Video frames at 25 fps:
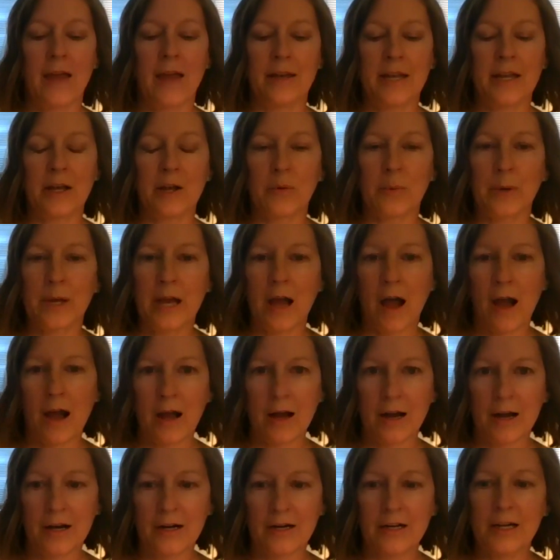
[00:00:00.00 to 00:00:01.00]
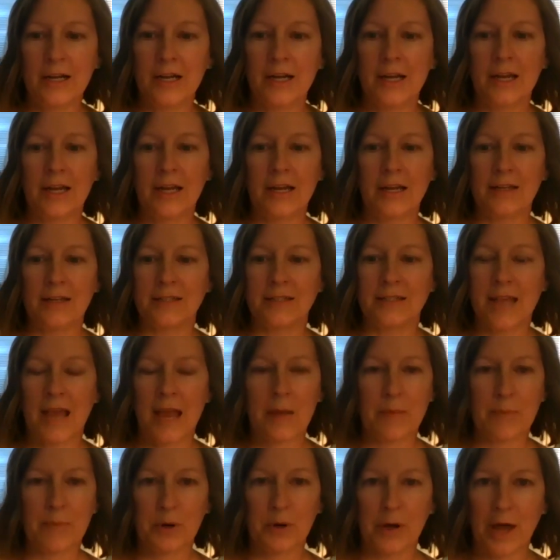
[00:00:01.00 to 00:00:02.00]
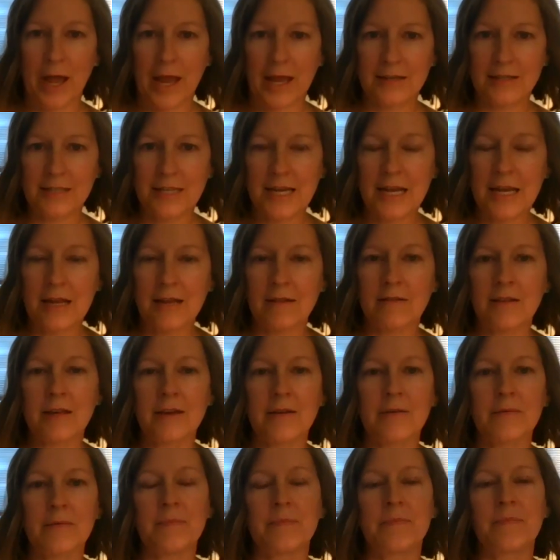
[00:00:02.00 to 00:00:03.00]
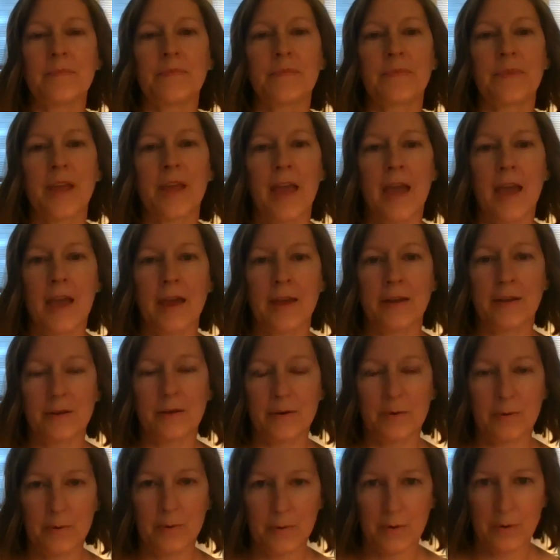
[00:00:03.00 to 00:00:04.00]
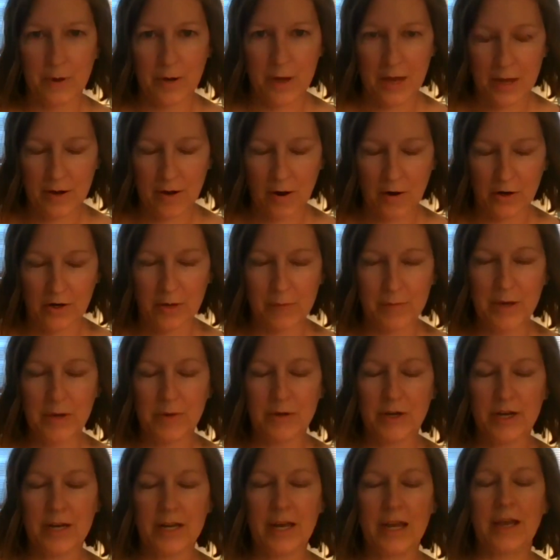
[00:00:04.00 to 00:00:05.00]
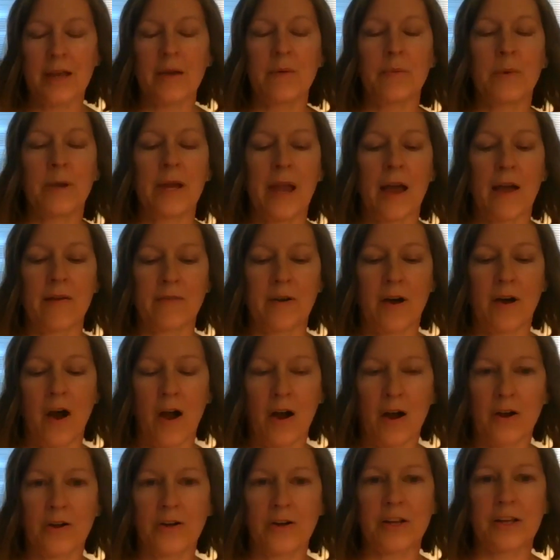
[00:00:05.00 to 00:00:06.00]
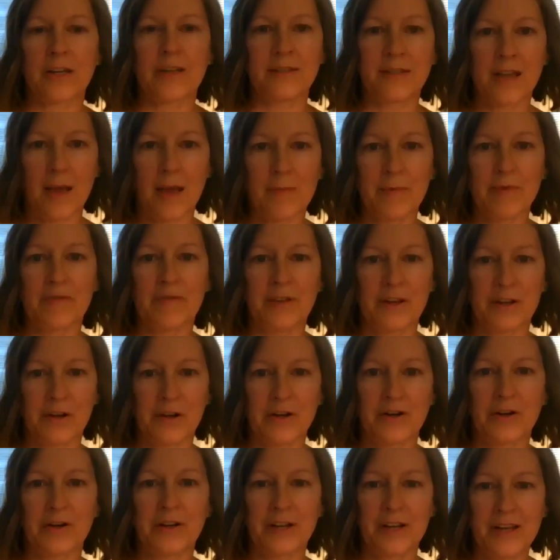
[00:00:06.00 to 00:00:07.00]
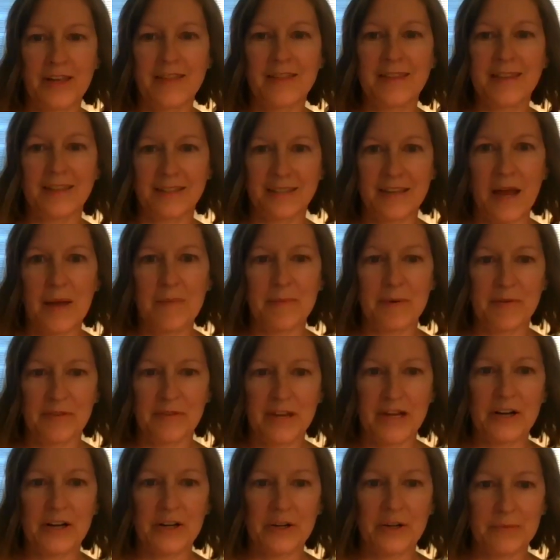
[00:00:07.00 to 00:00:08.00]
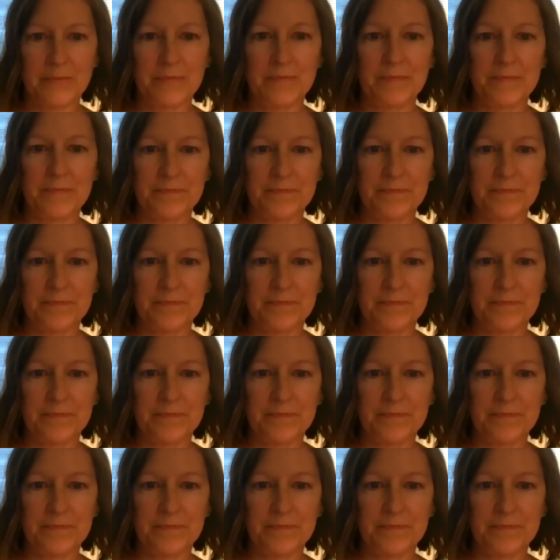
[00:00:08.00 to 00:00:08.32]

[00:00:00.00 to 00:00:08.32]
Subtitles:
And here we are, it's April 18th, and in our community, we have a hard time of year this time of year.